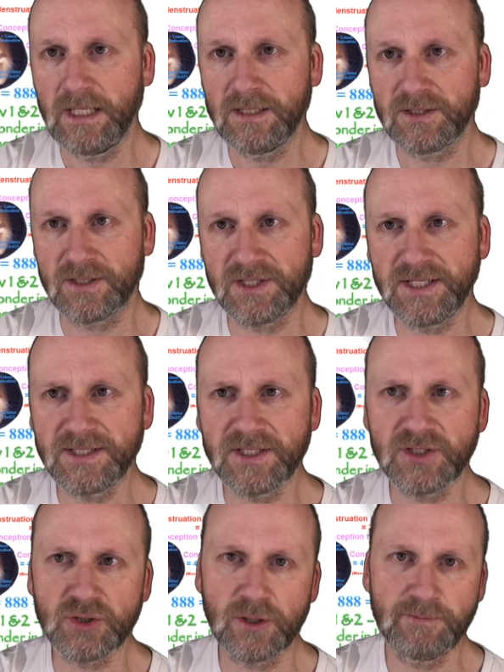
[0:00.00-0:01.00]
So since
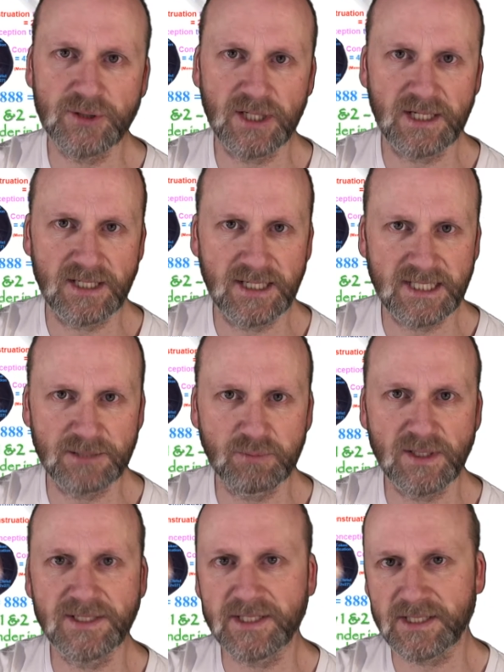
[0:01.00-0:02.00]
the scripture
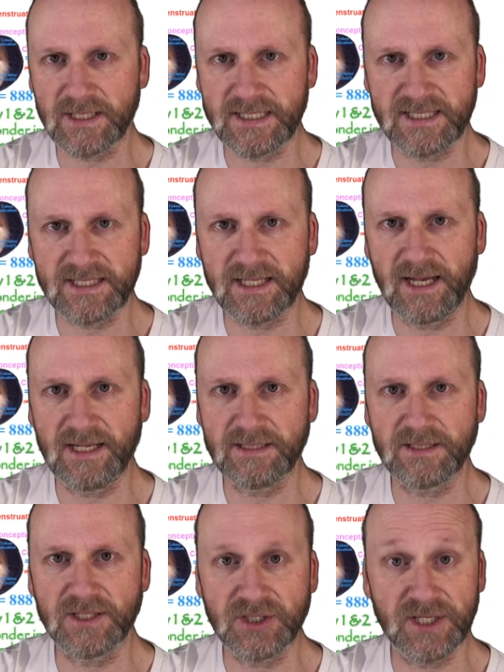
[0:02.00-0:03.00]
explicitly
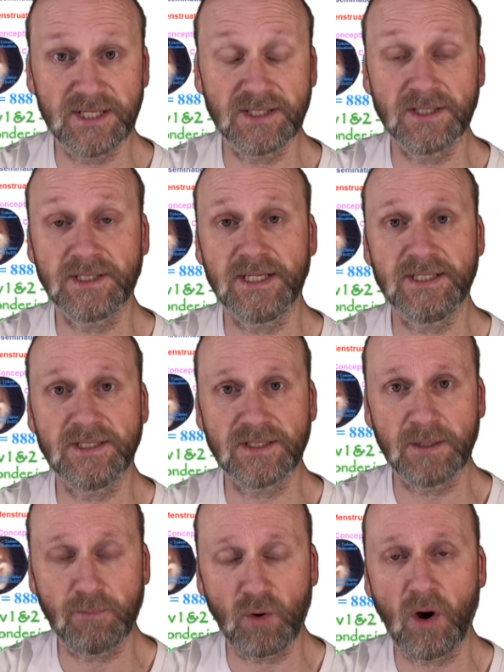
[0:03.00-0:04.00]
says that Jesus is
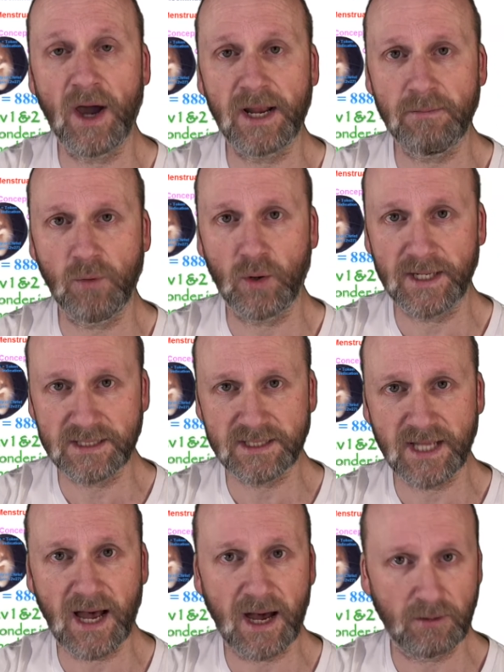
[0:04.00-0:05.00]
the bright and morning
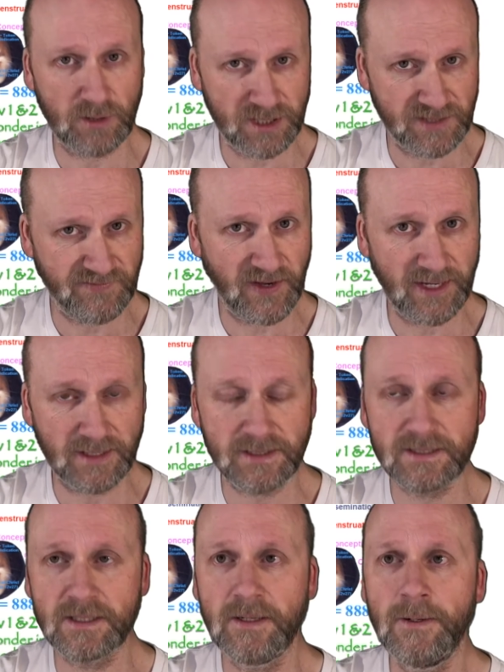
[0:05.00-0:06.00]
star, which is
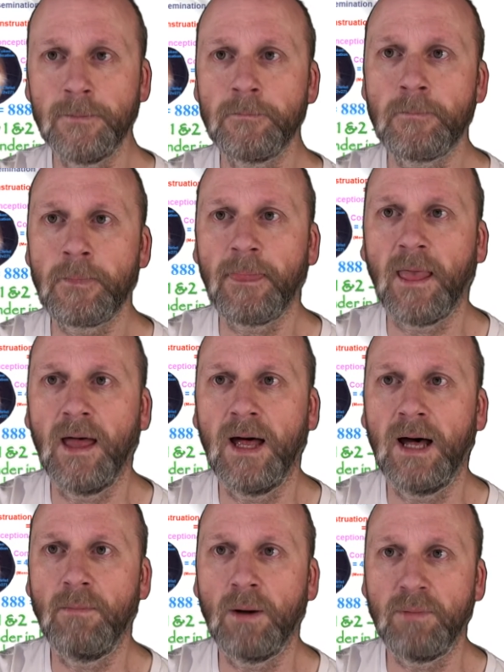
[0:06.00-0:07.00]
Venus,
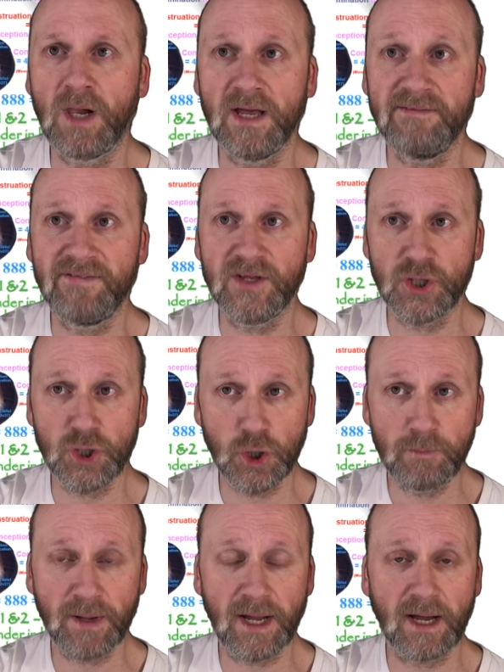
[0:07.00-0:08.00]
I believe that
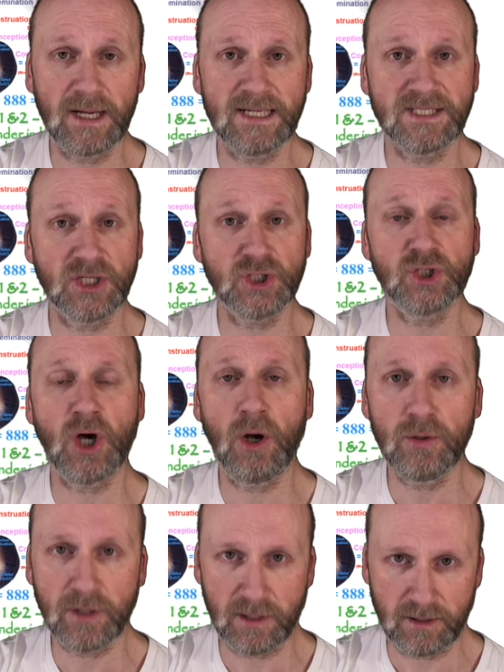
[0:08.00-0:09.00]
Jupiter is a
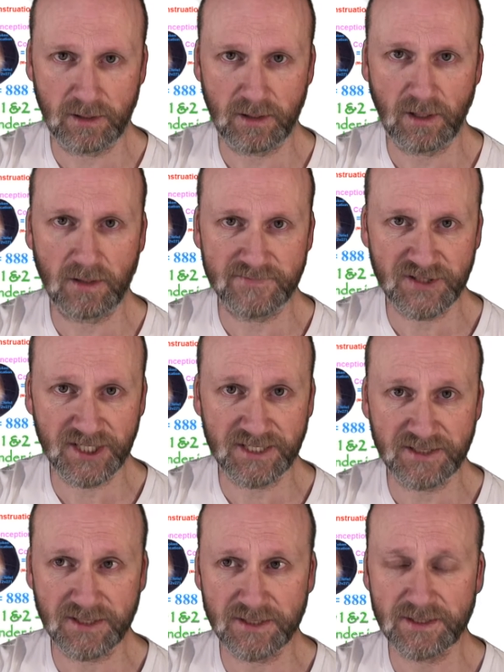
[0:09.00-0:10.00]
token of
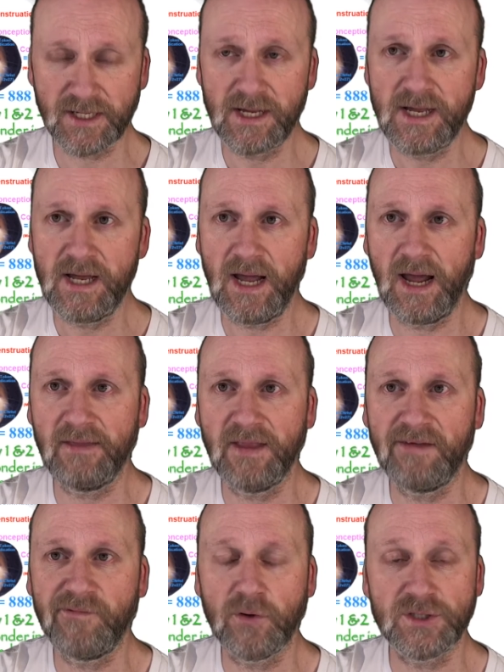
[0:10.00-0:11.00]
Jesus, and
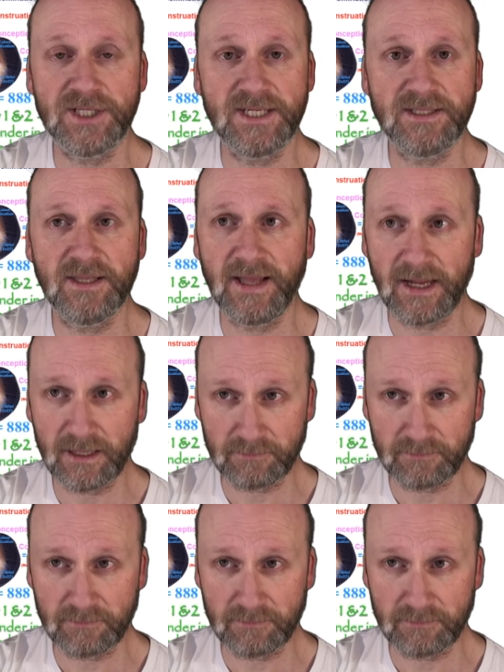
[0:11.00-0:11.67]
therefore Jupiter